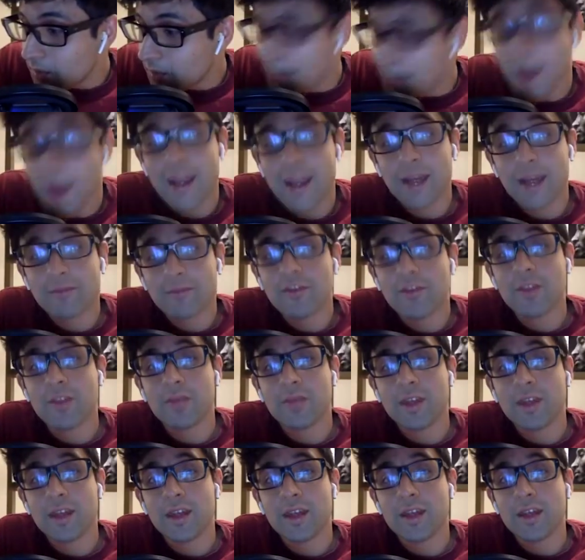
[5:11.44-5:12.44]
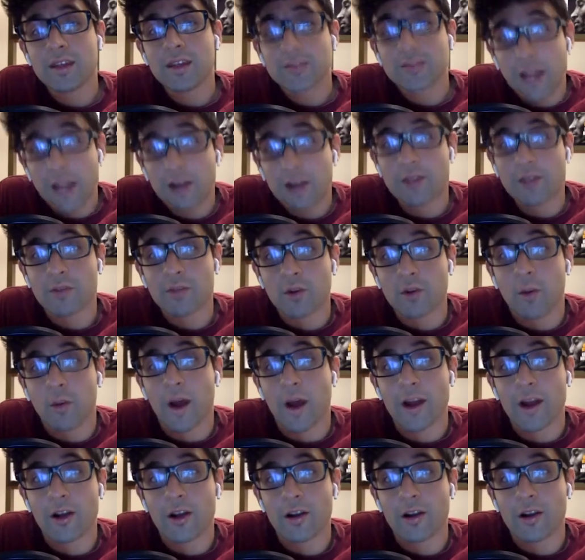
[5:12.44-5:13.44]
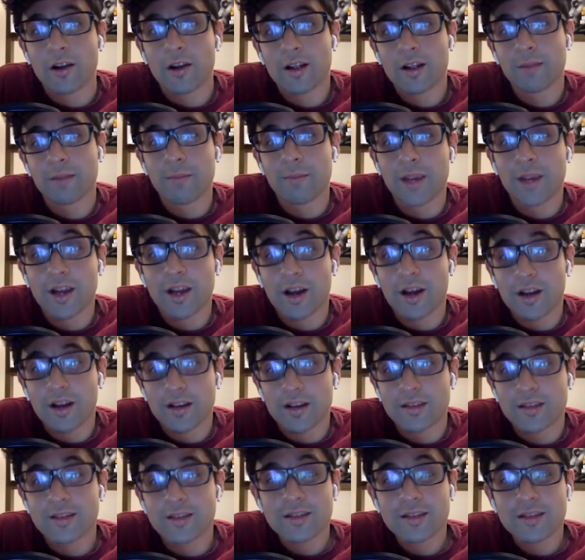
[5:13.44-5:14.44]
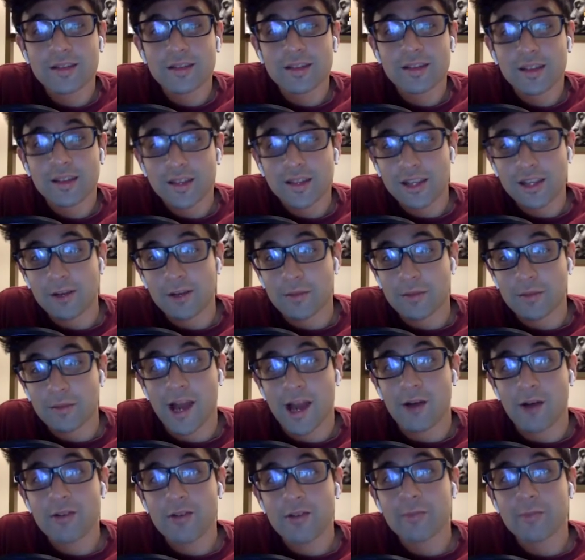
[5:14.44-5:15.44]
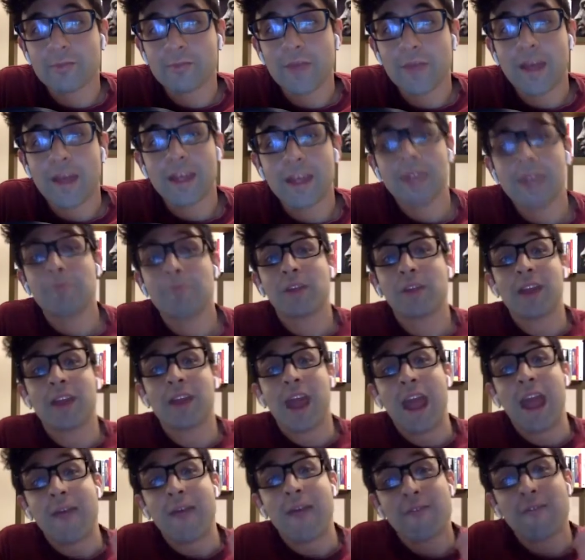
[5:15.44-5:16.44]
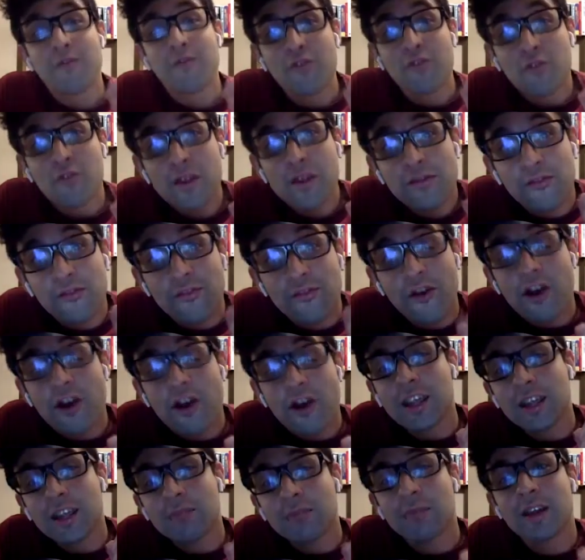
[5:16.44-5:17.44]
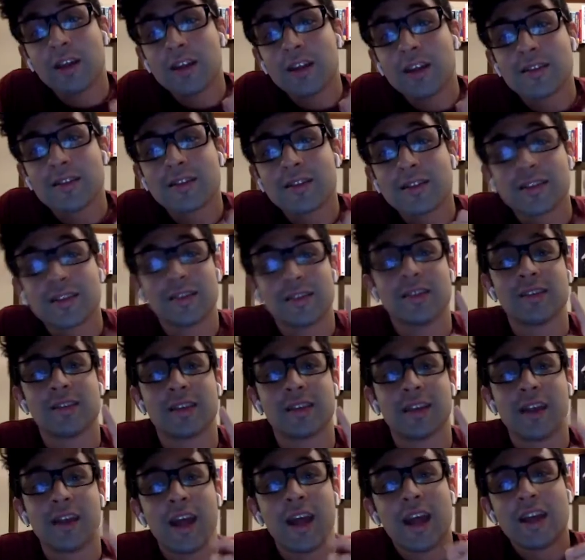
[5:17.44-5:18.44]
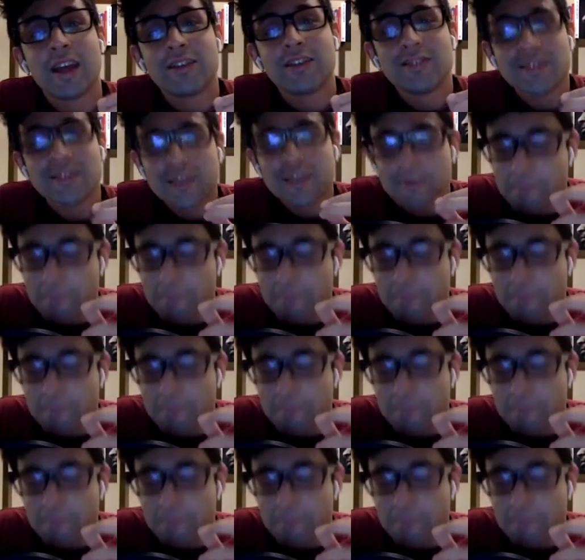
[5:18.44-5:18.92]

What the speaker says: my MVP is Harry Maguire because, hear me out, he played every fucking minute of the season. Just